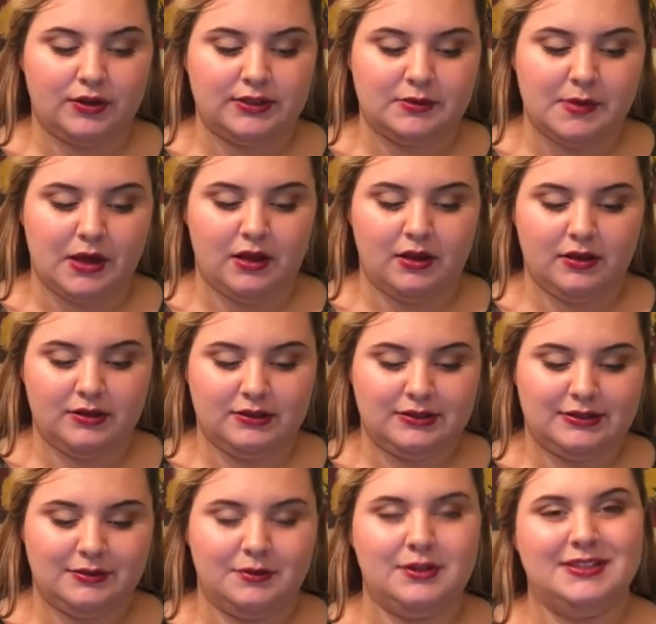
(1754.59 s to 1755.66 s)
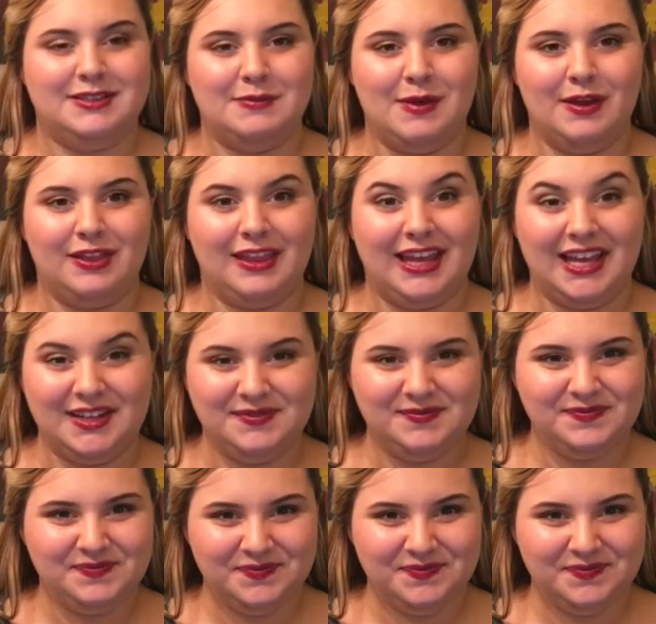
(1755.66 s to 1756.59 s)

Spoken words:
to smelthy.